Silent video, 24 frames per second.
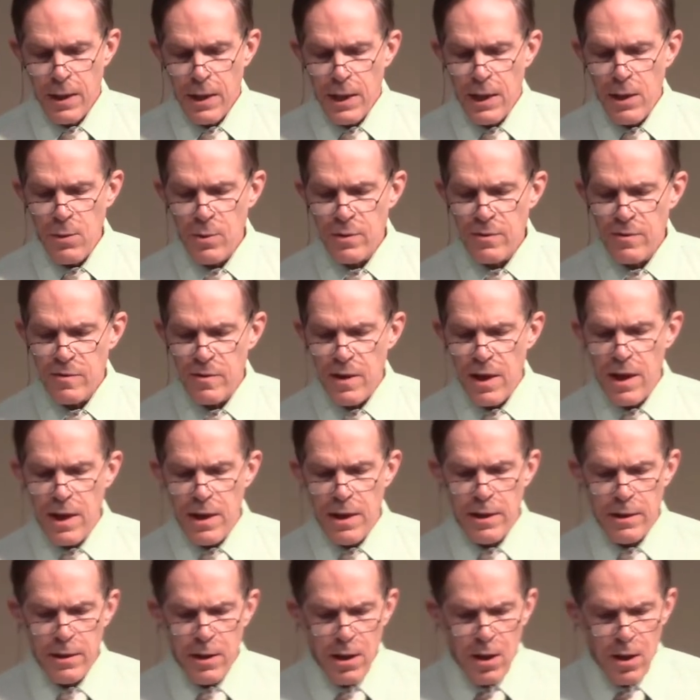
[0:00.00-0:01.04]
He was
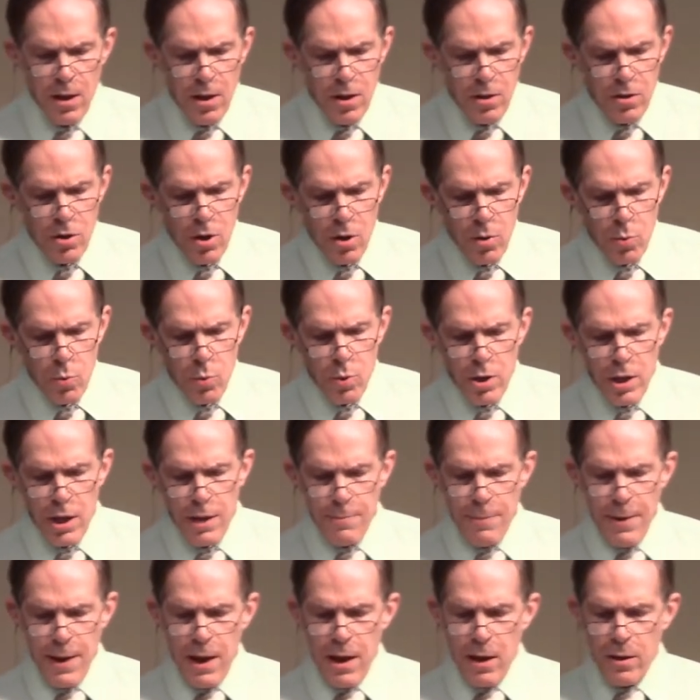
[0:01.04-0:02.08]
saying, don't worry
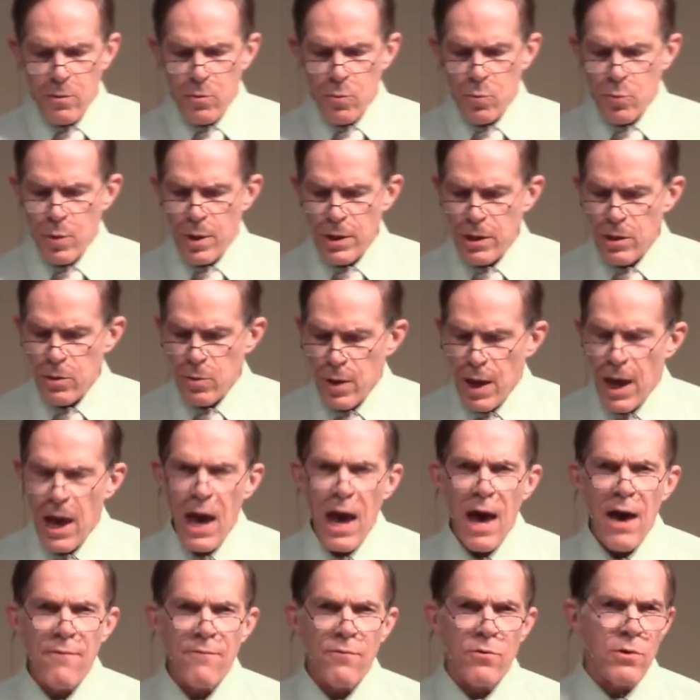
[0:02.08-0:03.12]
about what you
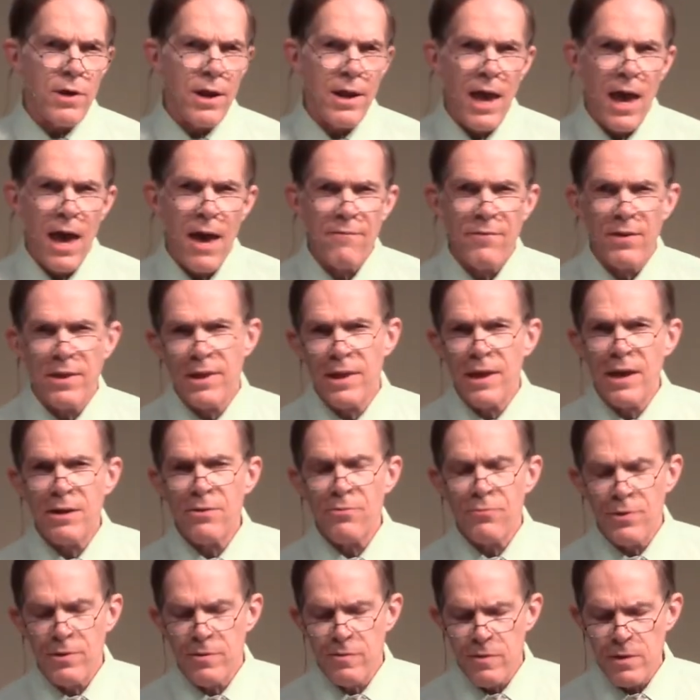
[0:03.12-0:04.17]
have or haven't
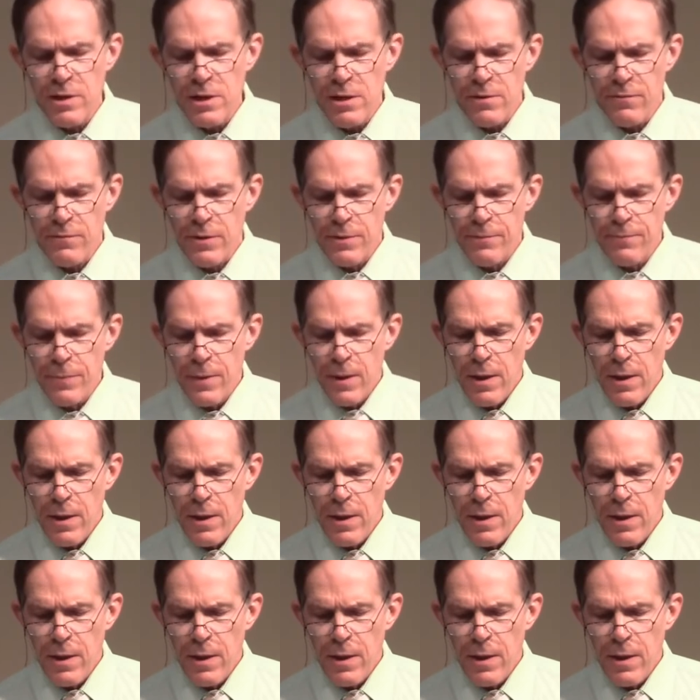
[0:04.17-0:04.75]
yet received.